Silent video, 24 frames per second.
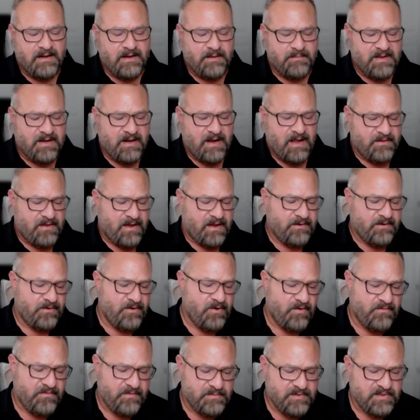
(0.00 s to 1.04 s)
I mean, I, I, don't know
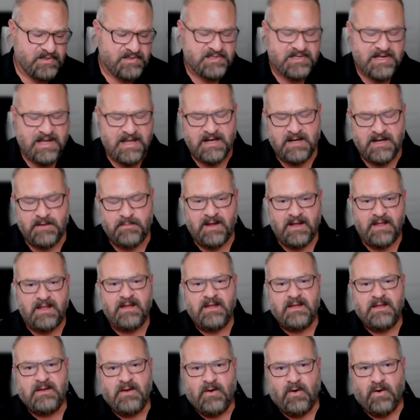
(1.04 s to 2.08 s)
if I'm just jaded by
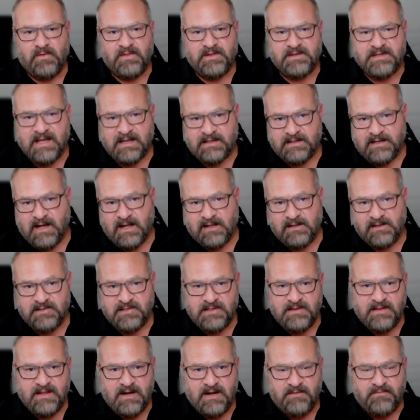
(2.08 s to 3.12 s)
all the technology
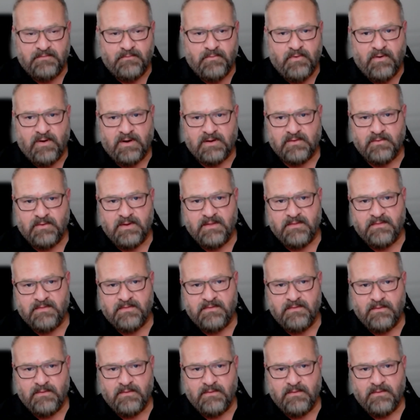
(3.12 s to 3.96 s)
that I've worked with.